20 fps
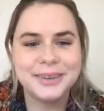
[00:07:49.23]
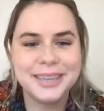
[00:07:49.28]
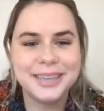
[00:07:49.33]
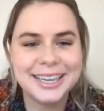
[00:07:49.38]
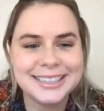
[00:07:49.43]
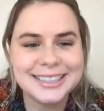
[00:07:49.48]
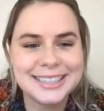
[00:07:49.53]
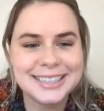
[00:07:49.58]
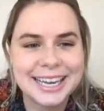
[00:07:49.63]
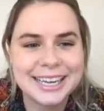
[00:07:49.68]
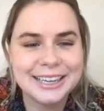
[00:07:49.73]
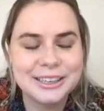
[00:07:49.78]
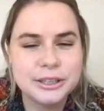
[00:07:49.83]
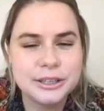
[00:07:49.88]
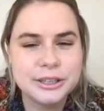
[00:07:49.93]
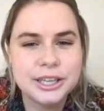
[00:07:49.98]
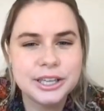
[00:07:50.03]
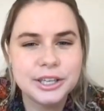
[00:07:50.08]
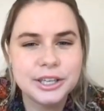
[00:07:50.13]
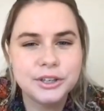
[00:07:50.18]
but it's
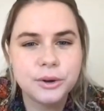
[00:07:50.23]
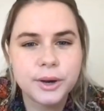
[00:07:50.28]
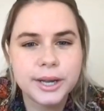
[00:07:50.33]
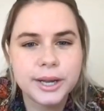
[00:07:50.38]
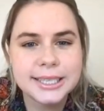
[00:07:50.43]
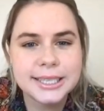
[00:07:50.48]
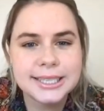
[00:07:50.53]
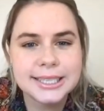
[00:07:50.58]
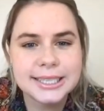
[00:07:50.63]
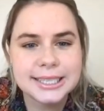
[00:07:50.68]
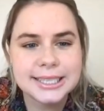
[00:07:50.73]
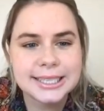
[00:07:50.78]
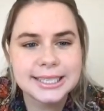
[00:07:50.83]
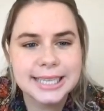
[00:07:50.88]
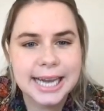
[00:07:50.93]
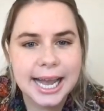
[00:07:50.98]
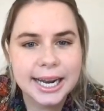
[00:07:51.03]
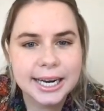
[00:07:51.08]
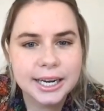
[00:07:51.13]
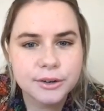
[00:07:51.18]
like the noise to
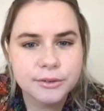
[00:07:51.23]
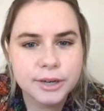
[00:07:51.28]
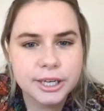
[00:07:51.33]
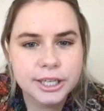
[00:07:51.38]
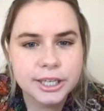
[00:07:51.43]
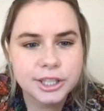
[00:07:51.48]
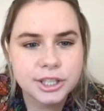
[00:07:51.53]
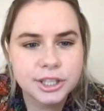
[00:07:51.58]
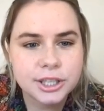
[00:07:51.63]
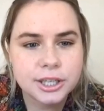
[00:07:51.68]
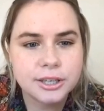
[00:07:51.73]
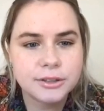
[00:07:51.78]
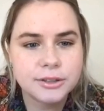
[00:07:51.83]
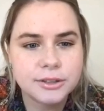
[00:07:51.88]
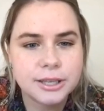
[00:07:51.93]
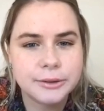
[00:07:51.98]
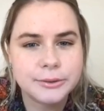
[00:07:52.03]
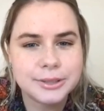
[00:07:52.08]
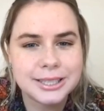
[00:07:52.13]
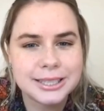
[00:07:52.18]
static
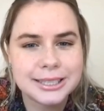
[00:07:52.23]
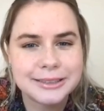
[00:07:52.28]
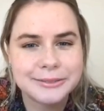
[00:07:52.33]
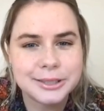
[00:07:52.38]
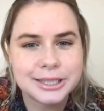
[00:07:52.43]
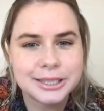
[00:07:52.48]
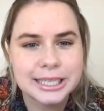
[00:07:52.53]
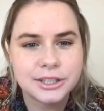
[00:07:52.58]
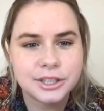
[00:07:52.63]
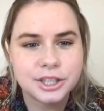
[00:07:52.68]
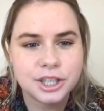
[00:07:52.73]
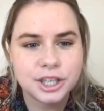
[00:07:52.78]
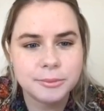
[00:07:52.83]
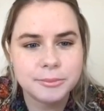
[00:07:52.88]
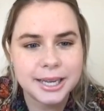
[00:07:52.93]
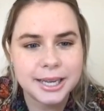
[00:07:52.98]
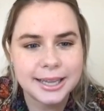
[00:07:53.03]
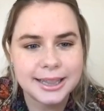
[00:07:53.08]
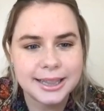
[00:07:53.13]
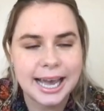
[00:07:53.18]
ratios. It was a
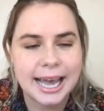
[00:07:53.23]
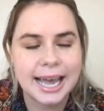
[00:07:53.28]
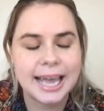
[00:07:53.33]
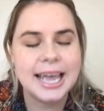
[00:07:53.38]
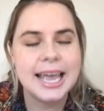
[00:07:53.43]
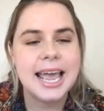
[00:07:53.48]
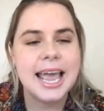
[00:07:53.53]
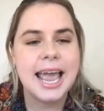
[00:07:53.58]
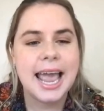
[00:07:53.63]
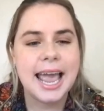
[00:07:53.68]
term like that.